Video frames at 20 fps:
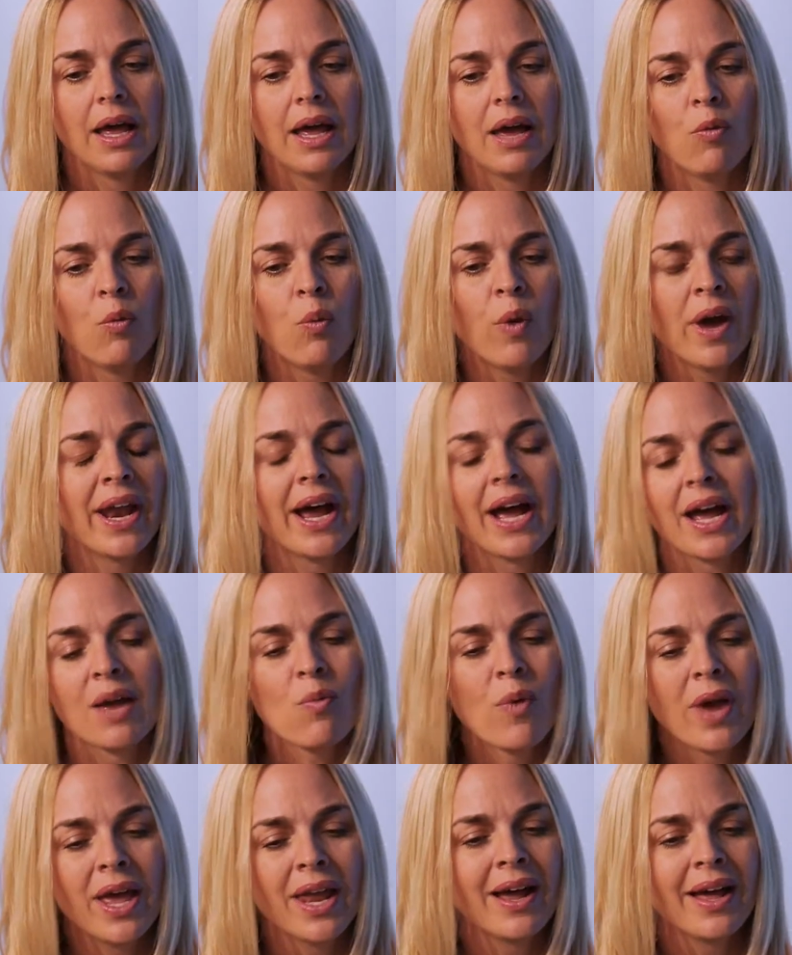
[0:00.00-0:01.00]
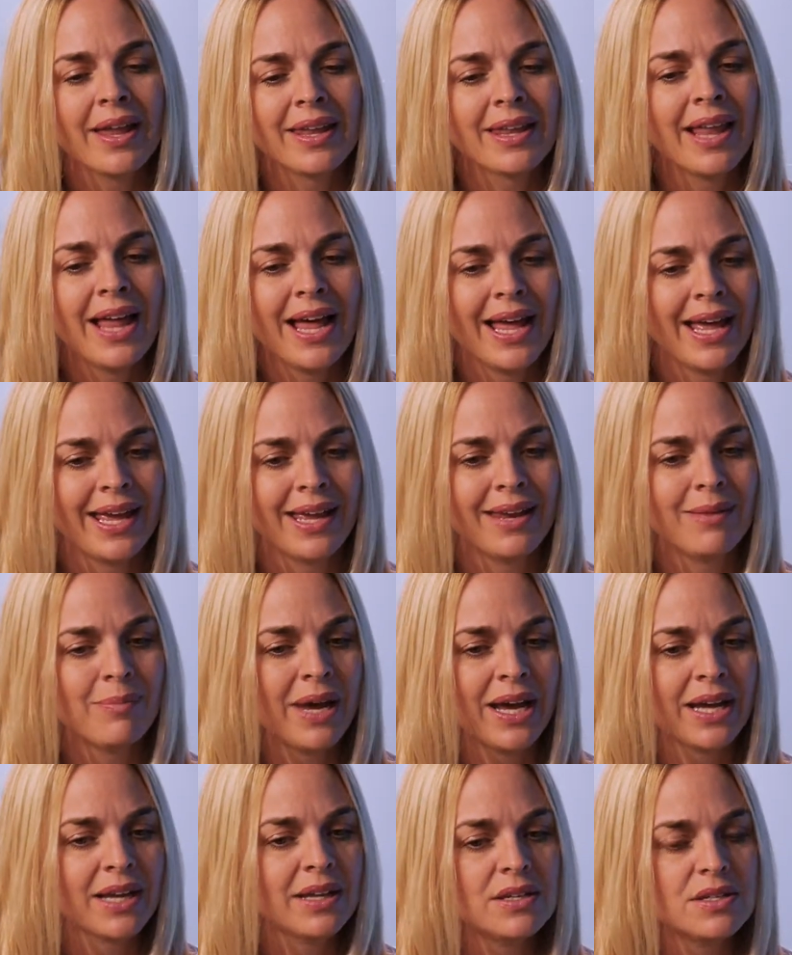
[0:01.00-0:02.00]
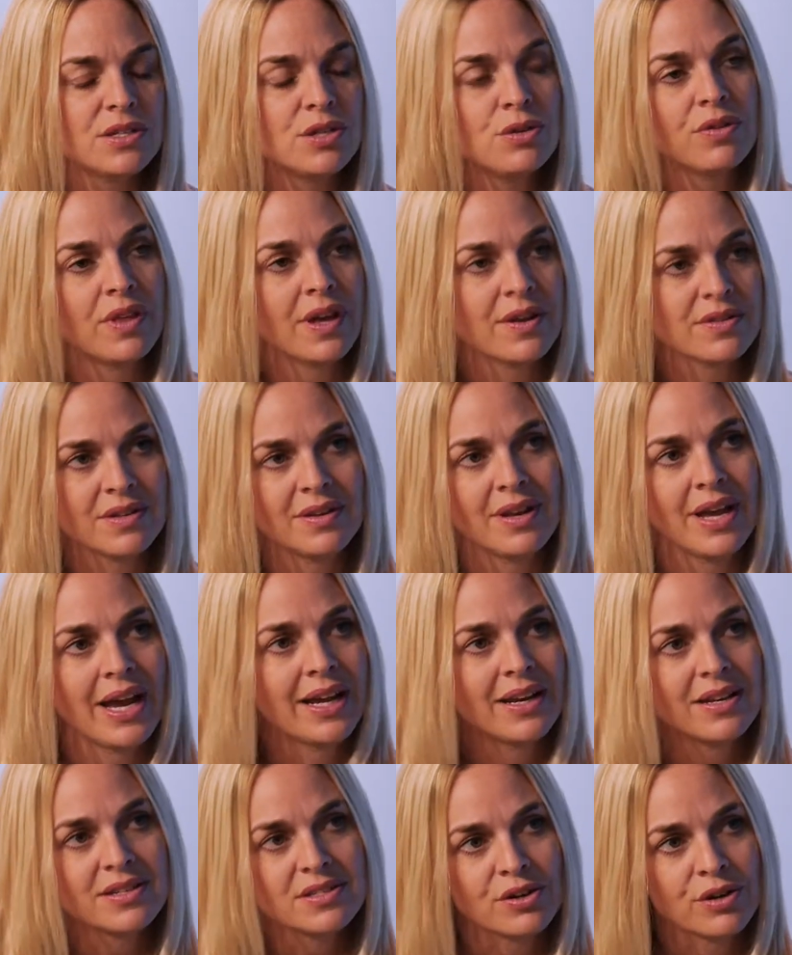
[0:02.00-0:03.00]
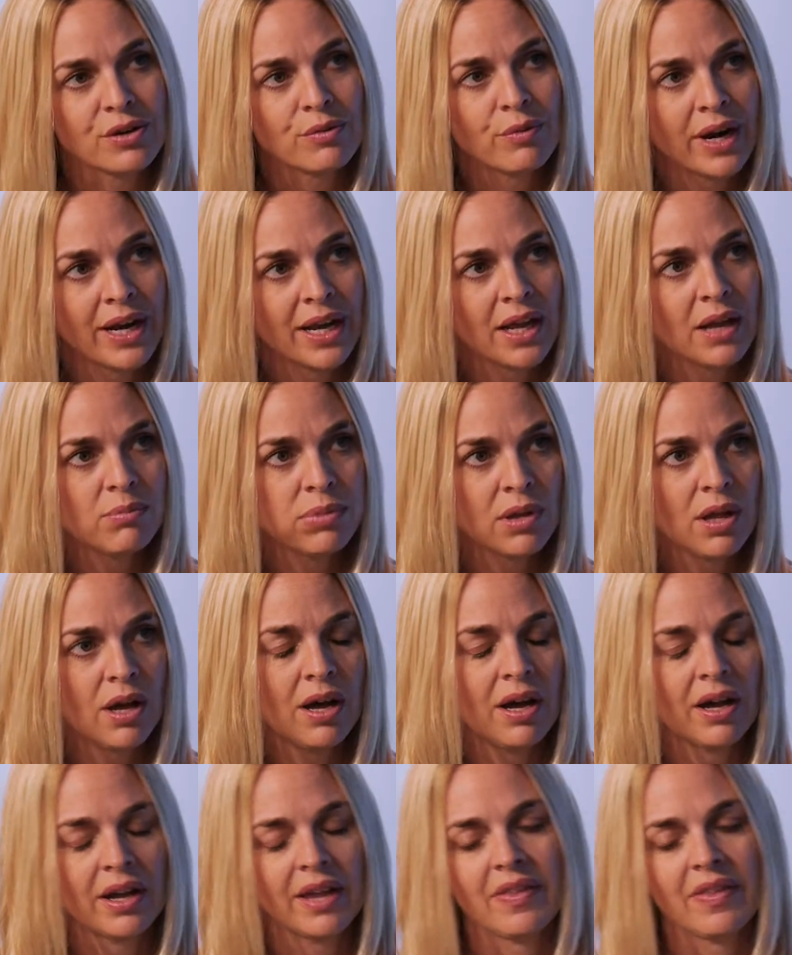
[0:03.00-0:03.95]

when I went online back in 2009 and started writing a blog,